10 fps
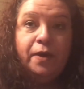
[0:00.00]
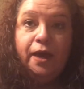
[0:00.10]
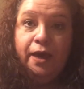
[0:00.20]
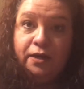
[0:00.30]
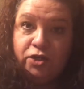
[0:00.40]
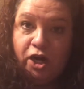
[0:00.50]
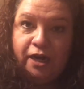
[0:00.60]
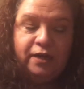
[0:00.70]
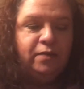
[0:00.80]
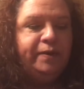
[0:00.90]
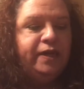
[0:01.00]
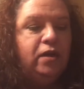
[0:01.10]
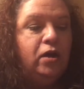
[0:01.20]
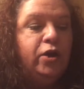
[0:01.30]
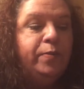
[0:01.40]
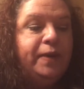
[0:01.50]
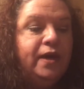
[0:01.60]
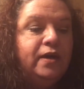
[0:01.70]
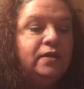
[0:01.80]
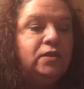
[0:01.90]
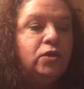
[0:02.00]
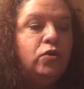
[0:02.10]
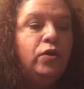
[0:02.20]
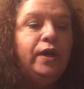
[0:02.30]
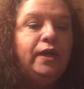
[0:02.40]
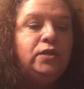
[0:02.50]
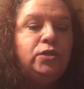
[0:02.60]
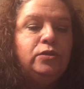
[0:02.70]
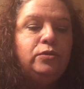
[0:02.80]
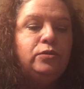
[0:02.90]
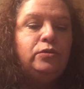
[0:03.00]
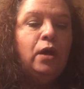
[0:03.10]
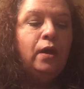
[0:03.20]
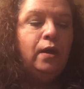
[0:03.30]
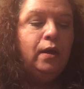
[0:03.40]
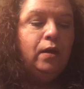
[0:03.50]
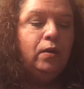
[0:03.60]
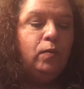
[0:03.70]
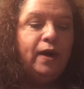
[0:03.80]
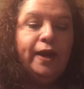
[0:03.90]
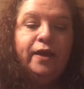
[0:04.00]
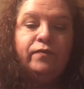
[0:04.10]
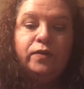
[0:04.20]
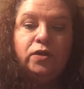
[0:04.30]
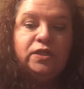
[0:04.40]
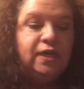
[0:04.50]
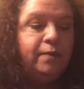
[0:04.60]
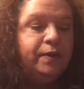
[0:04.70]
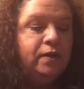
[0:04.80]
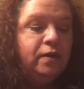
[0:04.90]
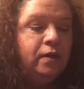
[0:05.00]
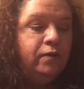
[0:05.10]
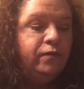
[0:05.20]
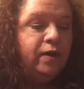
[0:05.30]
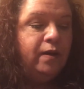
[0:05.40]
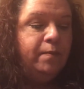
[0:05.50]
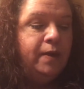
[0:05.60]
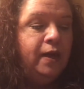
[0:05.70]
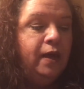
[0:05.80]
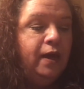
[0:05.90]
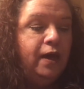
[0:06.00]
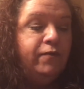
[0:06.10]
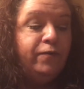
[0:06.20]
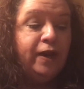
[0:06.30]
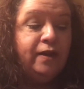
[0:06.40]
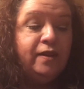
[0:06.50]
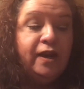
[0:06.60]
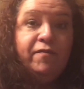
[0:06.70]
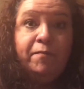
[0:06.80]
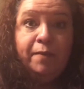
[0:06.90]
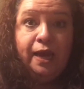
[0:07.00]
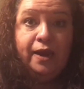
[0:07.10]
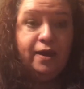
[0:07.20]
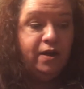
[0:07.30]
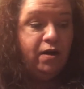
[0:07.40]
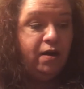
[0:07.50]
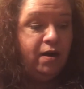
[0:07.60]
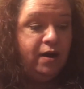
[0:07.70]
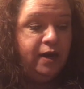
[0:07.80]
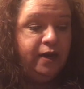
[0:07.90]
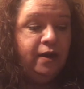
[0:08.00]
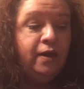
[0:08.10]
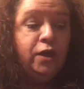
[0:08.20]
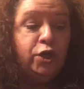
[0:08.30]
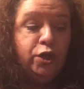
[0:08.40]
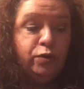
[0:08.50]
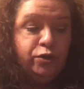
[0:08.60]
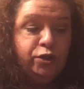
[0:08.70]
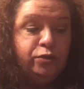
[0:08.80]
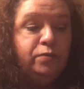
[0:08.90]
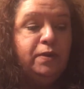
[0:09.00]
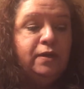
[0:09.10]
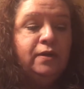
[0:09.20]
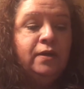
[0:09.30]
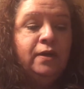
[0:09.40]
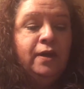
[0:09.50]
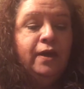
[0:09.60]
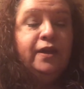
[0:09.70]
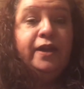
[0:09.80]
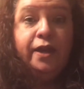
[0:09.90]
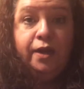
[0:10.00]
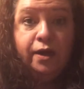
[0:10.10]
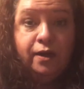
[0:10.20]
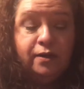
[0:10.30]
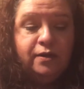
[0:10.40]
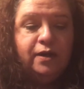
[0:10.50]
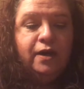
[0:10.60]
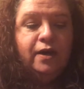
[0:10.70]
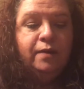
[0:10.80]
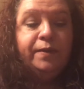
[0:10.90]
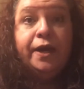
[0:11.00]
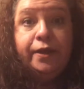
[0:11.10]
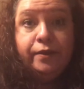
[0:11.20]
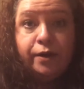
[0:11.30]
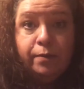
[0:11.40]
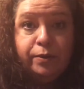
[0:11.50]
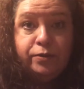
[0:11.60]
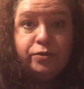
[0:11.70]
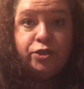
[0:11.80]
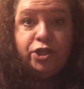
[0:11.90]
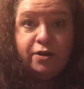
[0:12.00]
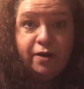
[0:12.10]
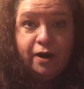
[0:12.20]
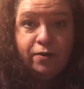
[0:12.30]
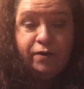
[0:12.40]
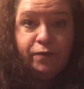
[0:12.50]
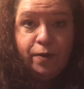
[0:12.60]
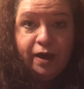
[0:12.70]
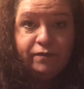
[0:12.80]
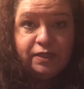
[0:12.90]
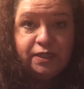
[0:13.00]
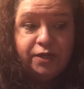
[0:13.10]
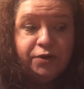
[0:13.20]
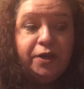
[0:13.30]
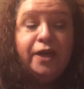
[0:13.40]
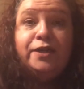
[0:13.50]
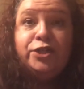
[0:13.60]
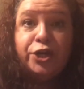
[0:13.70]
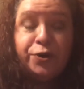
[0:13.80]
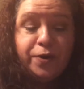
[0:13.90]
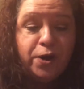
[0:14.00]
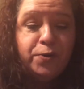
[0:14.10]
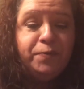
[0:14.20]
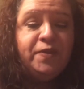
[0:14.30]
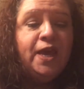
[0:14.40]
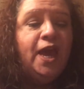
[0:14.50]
and talk a little bit longer because according to what I have looked up from a friend that I've made here on YouTube, Danielle, Cutting the Caboose, check her out. If you haven't seen her yet, check her out.